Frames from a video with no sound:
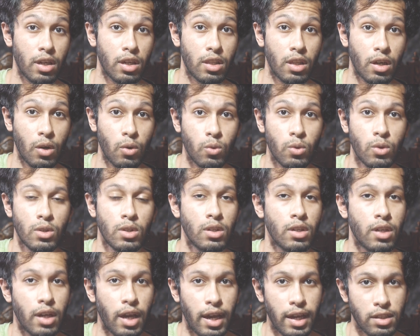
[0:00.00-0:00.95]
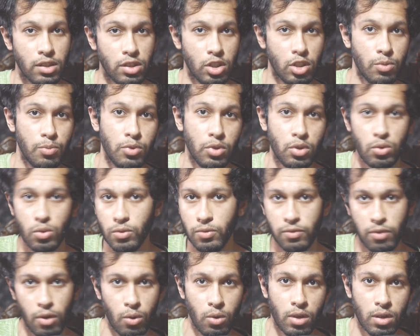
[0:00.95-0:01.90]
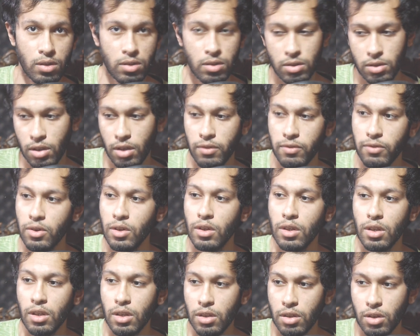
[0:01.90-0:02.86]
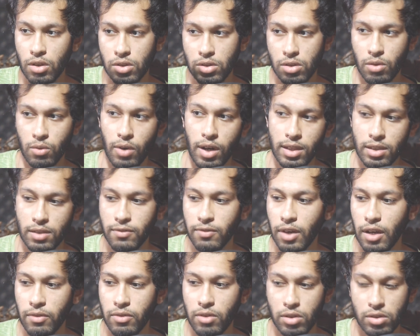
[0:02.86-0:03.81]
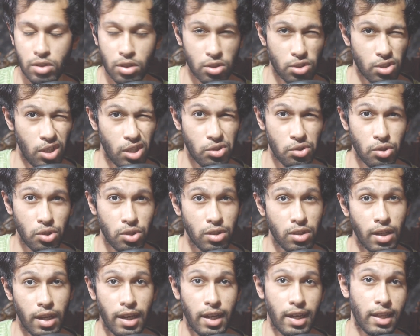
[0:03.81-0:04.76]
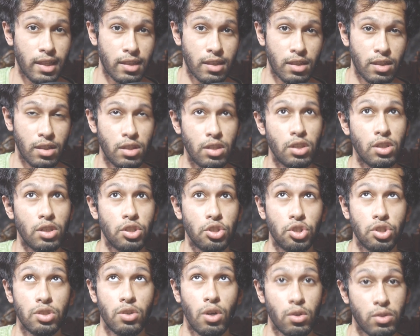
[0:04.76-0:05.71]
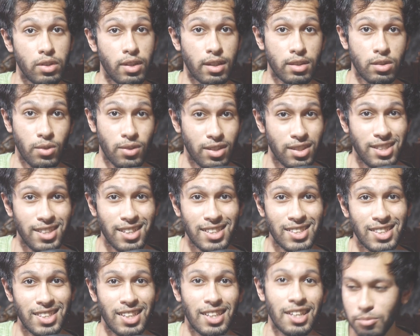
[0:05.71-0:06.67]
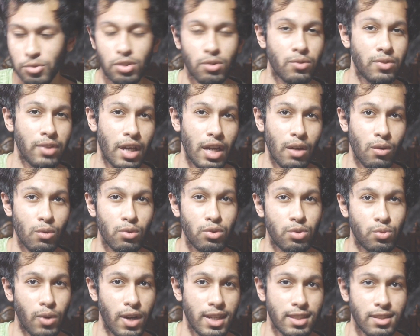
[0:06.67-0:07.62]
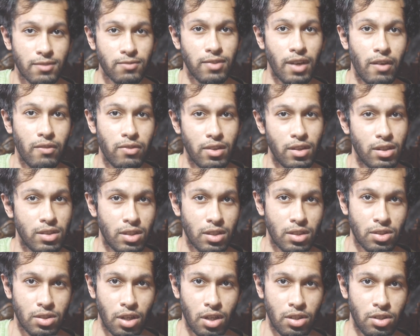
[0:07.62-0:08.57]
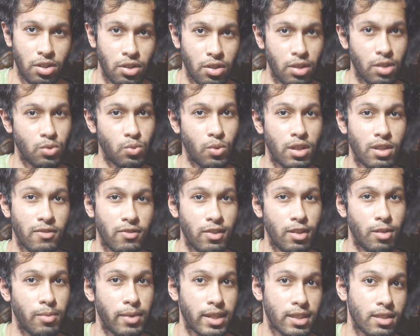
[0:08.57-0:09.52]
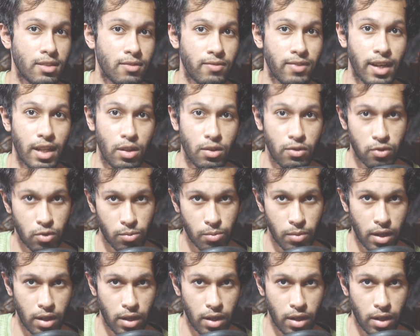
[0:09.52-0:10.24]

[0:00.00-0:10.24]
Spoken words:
you know, and GPU focused stuff, there's the Ryzen 5 3600 and the RTX 2060. Up till now, the Ryzen 5 3600 is one of the best value for